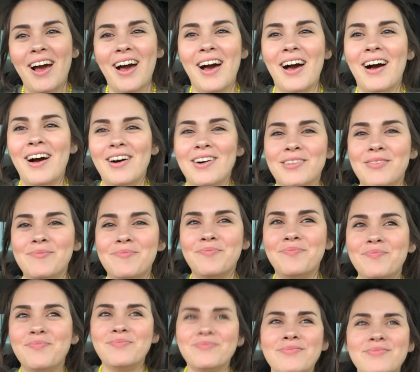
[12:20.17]

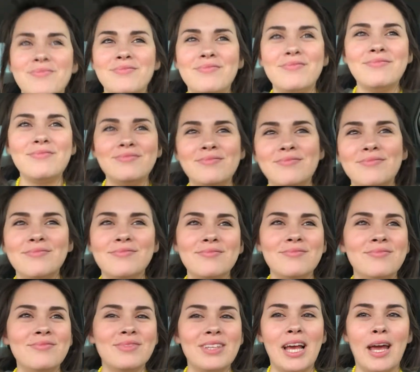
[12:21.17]

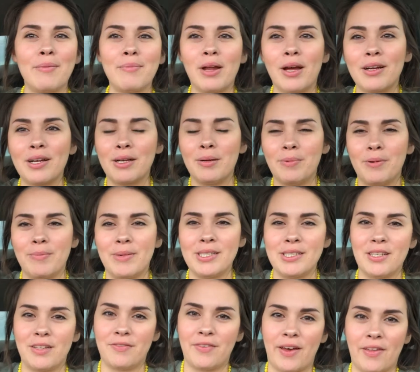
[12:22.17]
I'm not gonna put
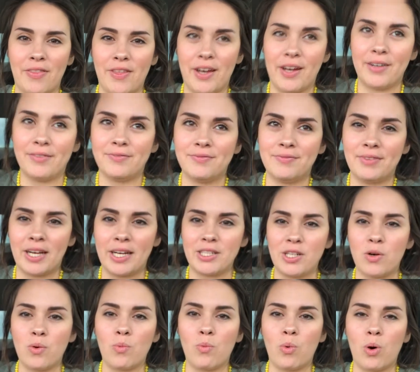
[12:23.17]
myself out there. I
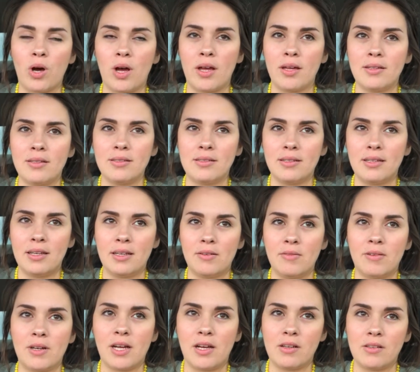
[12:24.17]
don't want
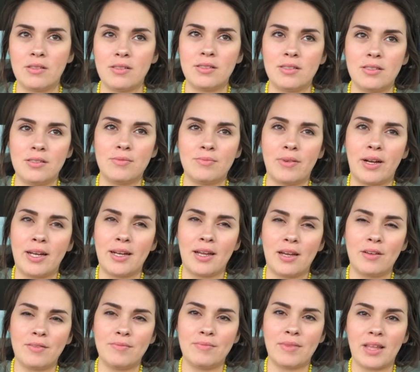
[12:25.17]
anyone else right
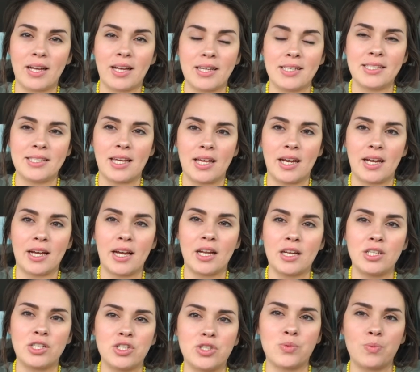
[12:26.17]
now. Like I said, I
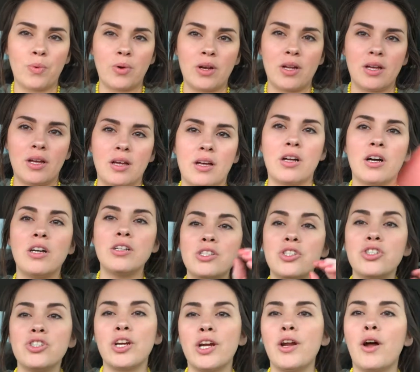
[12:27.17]
kind of just want to
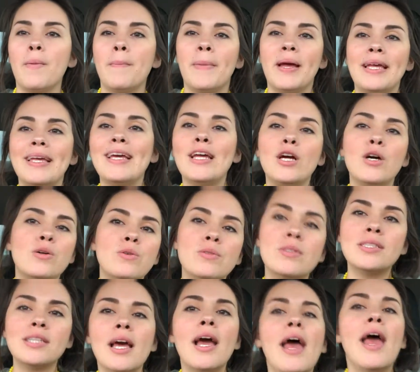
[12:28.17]
concentrate on my
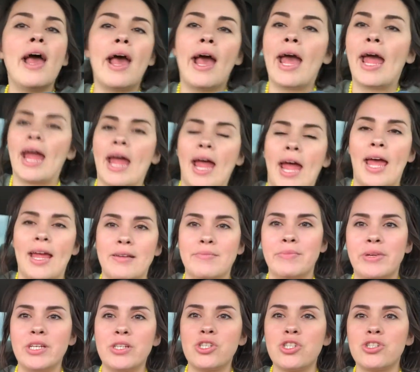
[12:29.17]
kiddos
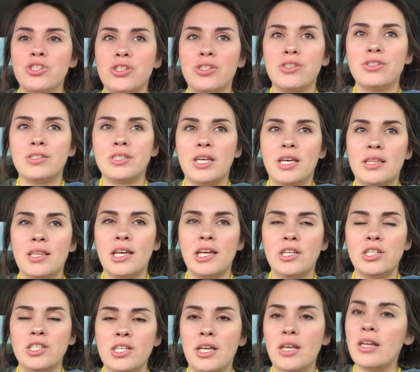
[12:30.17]
and make sure that
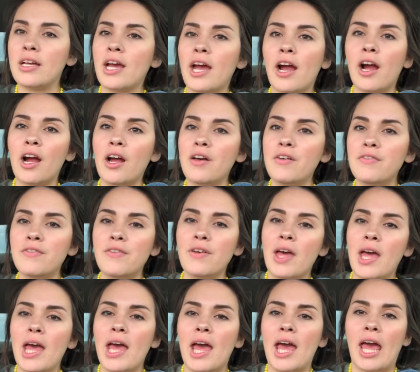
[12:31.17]
they are taken care of
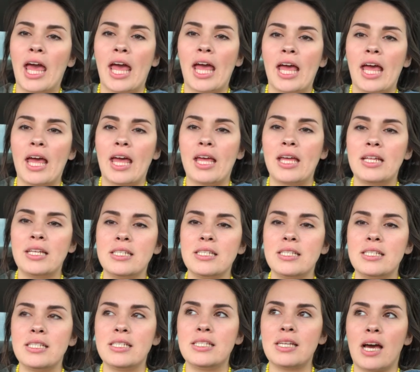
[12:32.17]

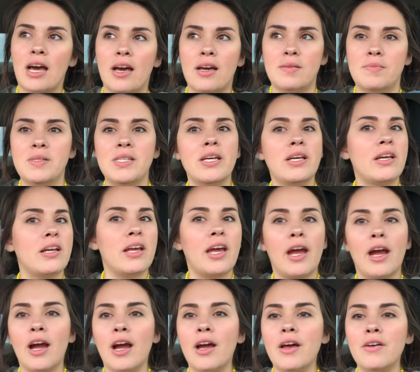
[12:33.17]
and I'm taken
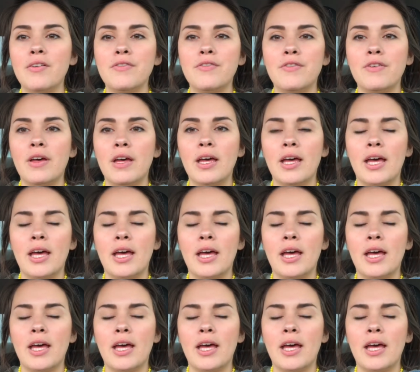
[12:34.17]
care of,